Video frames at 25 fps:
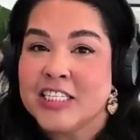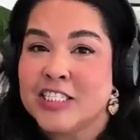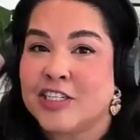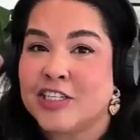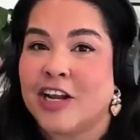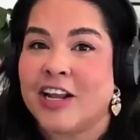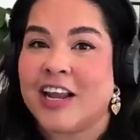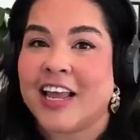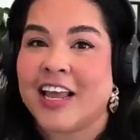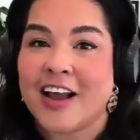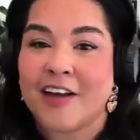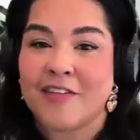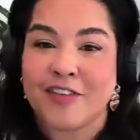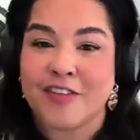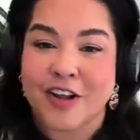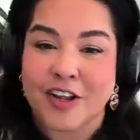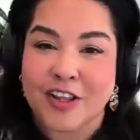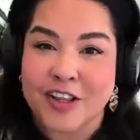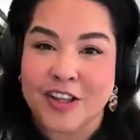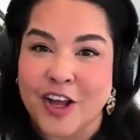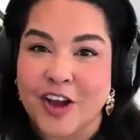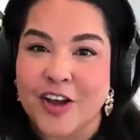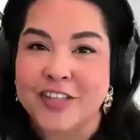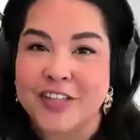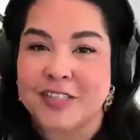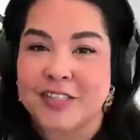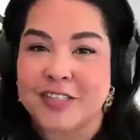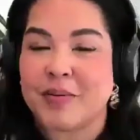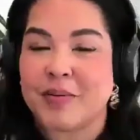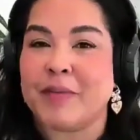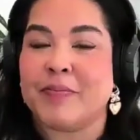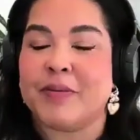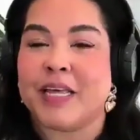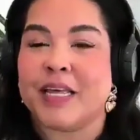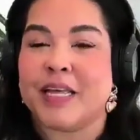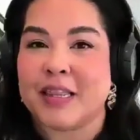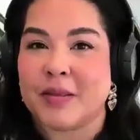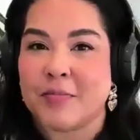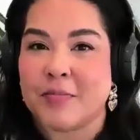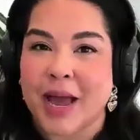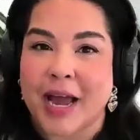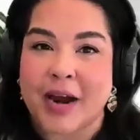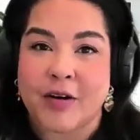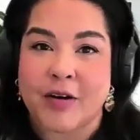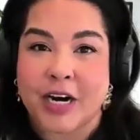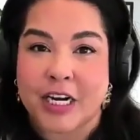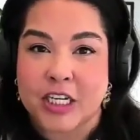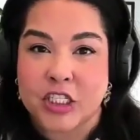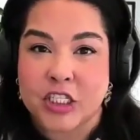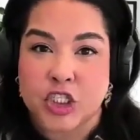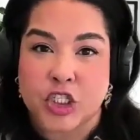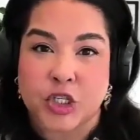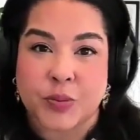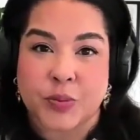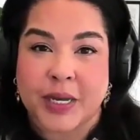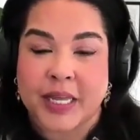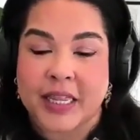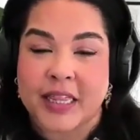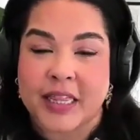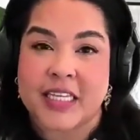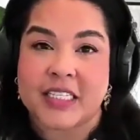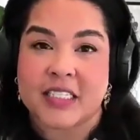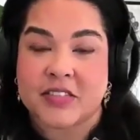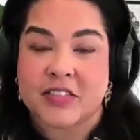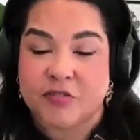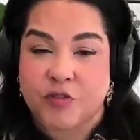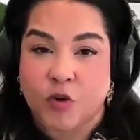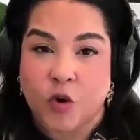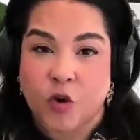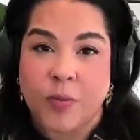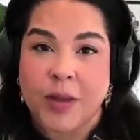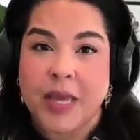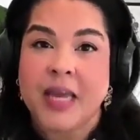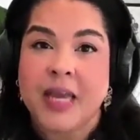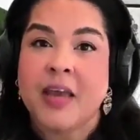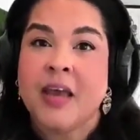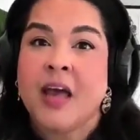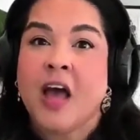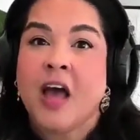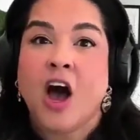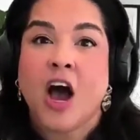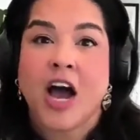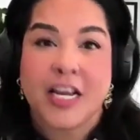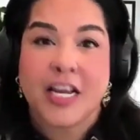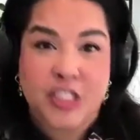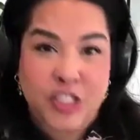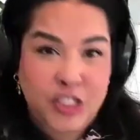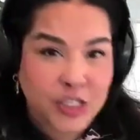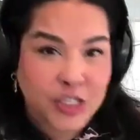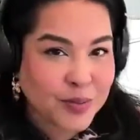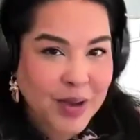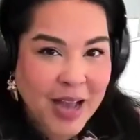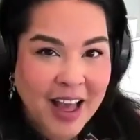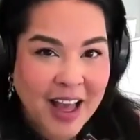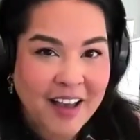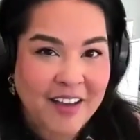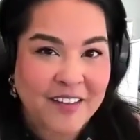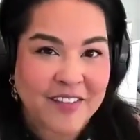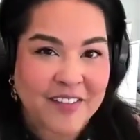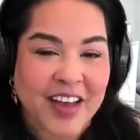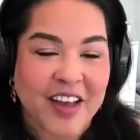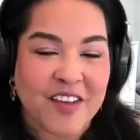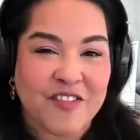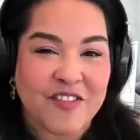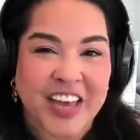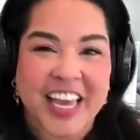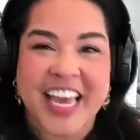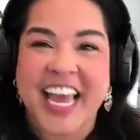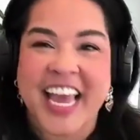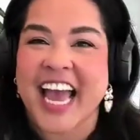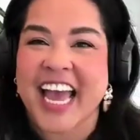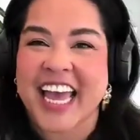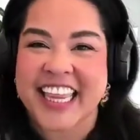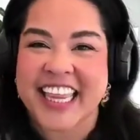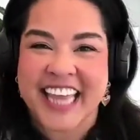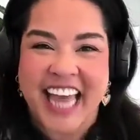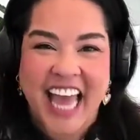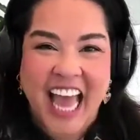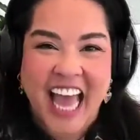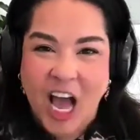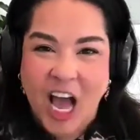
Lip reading: It's not like I've got loads of people in the background doing this for me. I do have a VA that